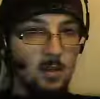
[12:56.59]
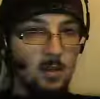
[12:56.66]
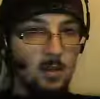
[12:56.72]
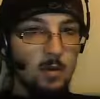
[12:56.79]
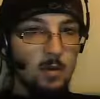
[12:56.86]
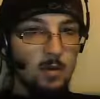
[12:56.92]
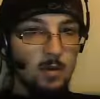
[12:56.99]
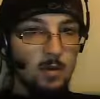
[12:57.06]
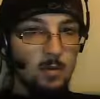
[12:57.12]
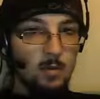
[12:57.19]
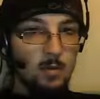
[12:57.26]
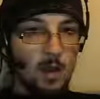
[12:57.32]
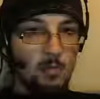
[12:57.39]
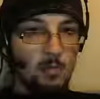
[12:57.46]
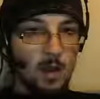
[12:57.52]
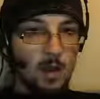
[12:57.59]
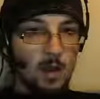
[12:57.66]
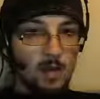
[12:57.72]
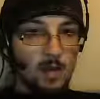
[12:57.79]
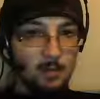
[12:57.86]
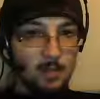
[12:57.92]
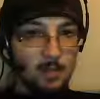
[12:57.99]
no one in their right
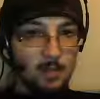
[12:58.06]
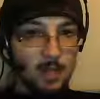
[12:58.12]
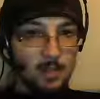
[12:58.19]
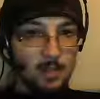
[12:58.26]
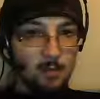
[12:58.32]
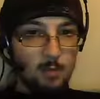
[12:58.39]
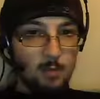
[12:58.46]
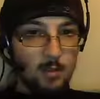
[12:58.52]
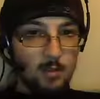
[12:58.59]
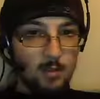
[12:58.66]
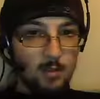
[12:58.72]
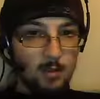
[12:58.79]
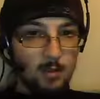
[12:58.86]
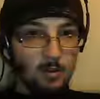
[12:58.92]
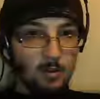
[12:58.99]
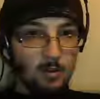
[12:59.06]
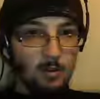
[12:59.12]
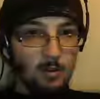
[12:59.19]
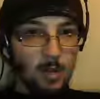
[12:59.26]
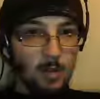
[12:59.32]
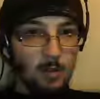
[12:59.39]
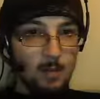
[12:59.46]
mind would think it's more historical
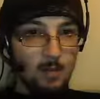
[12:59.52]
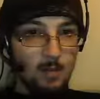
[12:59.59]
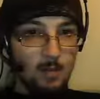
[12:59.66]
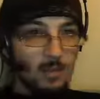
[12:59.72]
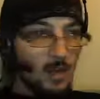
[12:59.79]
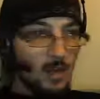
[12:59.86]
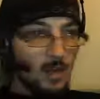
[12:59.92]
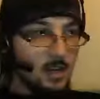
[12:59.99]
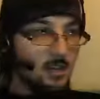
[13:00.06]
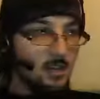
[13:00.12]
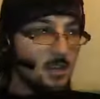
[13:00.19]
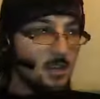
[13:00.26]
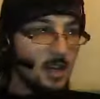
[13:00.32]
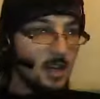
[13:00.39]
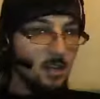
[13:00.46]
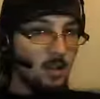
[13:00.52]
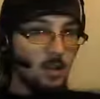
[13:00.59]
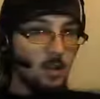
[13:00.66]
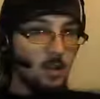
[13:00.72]
than the Bible. It's got hearsay